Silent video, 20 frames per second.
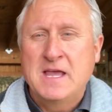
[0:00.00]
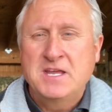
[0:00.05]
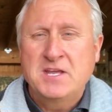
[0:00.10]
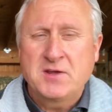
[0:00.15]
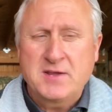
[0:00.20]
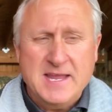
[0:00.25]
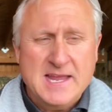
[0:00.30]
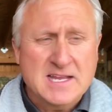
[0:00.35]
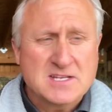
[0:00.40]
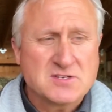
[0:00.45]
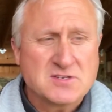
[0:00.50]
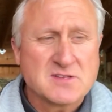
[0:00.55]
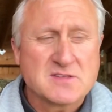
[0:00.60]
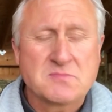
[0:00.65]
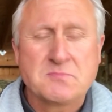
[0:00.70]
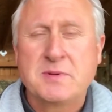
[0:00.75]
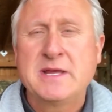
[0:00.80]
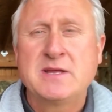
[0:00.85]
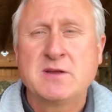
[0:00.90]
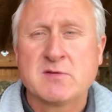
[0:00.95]
you can't
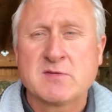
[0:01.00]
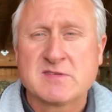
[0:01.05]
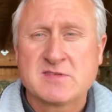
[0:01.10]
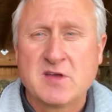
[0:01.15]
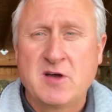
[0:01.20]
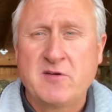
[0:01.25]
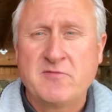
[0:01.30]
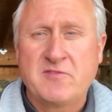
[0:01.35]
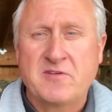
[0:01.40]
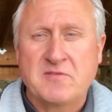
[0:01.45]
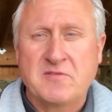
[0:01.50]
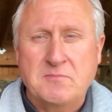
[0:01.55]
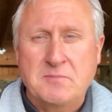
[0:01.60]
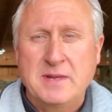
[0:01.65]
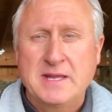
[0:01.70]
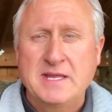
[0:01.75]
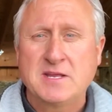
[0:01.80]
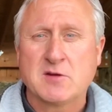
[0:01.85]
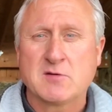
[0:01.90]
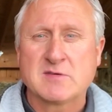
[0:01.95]
just be yourself if
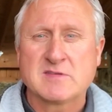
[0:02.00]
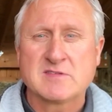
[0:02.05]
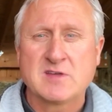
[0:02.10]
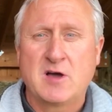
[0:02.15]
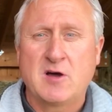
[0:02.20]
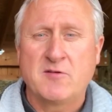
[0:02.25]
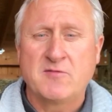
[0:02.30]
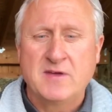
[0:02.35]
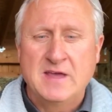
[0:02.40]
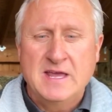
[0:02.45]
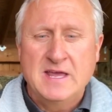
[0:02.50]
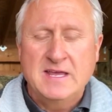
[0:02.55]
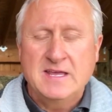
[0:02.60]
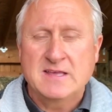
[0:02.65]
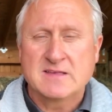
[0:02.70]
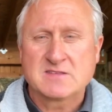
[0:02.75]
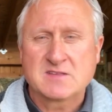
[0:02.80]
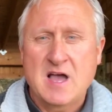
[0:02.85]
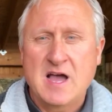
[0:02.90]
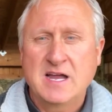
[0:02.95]
being yourself
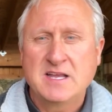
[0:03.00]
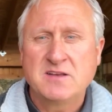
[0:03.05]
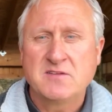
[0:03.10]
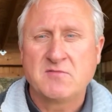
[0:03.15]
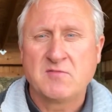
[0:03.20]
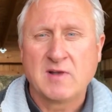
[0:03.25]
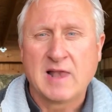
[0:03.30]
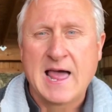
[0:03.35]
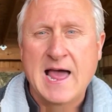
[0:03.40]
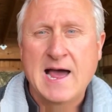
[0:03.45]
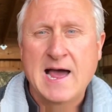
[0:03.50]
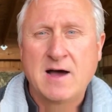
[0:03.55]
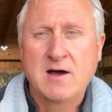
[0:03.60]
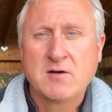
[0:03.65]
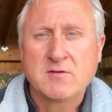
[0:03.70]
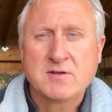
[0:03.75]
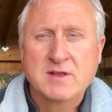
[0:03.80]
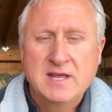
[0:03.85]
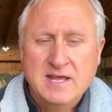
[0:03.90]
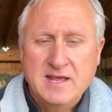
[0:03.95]
is kind of
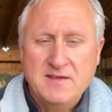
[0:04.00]
loud,